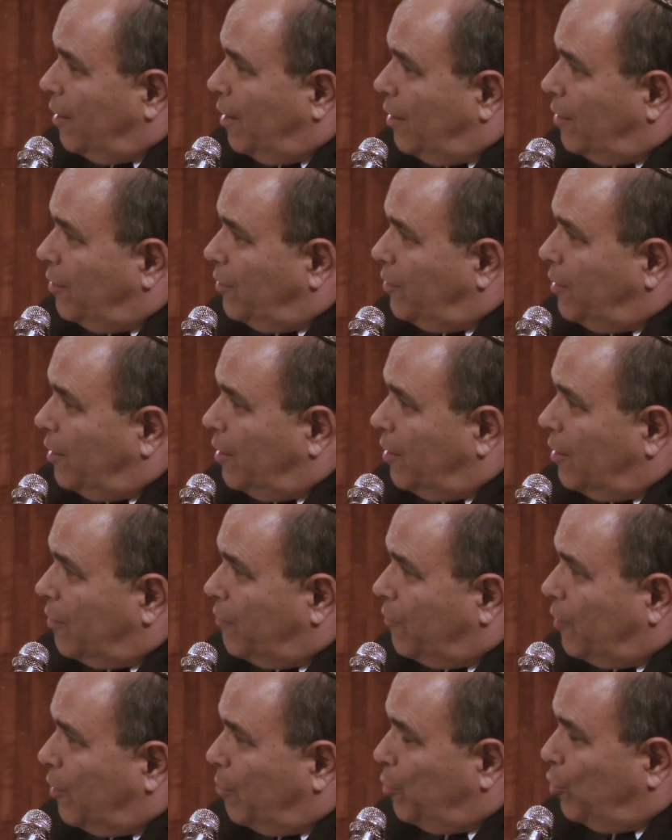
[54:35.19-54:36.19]
and
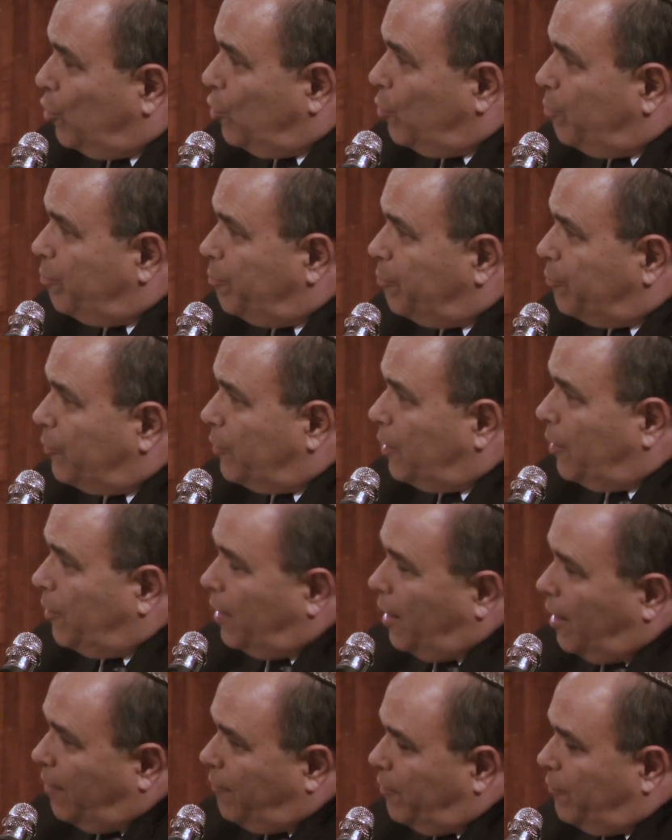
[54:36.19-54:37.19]
Kfar Blum, that
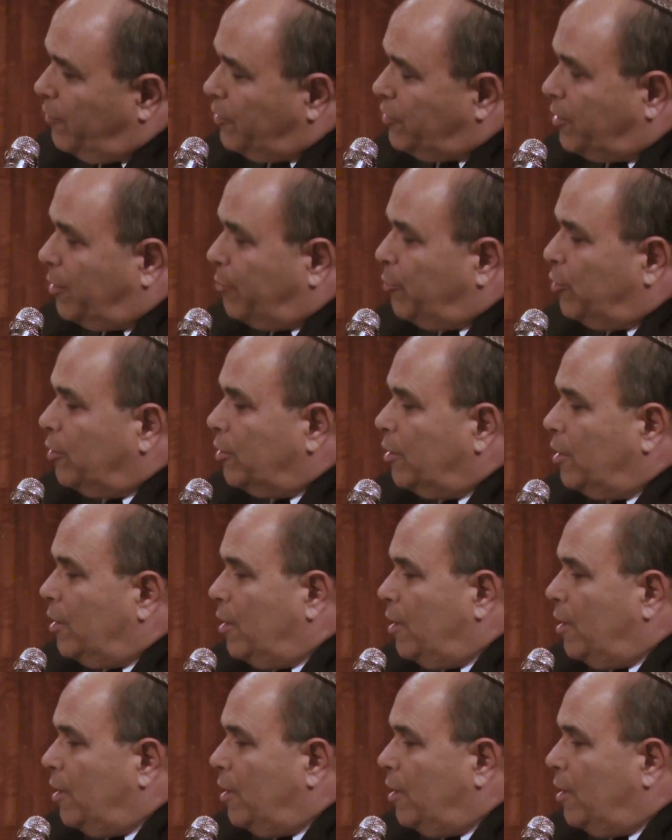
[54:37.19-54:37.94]
they have every summer.